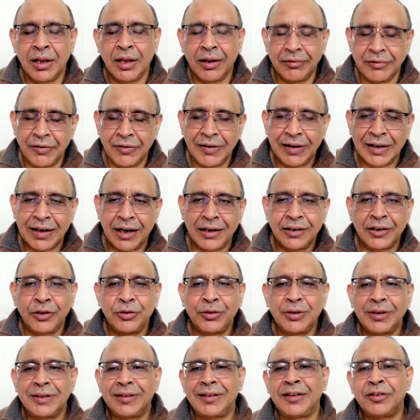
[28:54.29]
We will continue
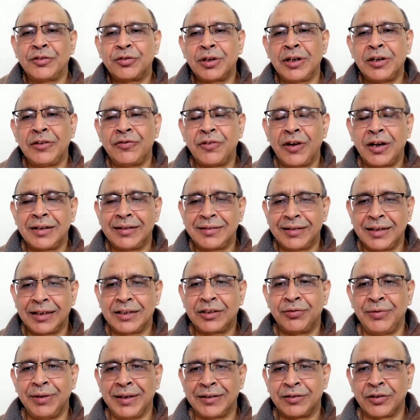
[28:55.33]
this insulin for 6
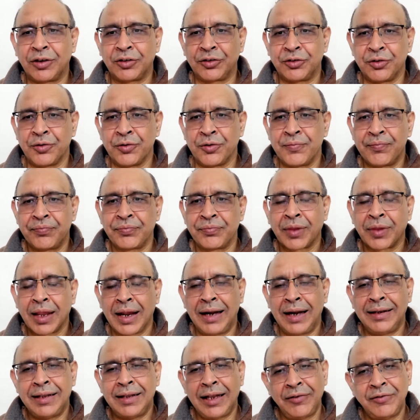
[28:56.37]
weeks or so.
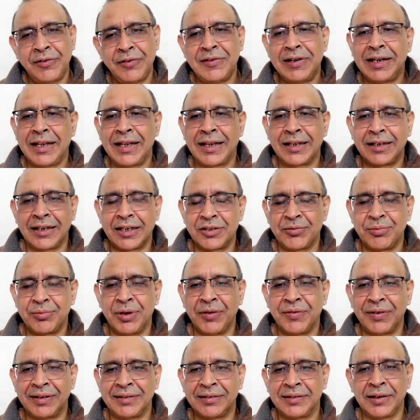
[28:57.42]
And then we will take an
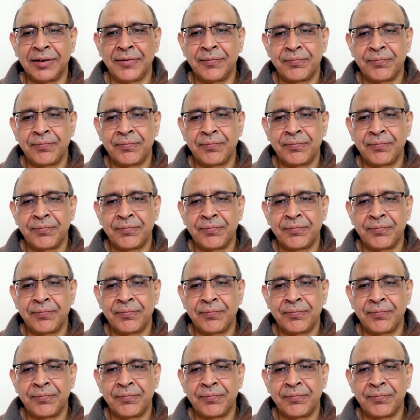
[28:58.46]
HbA1c.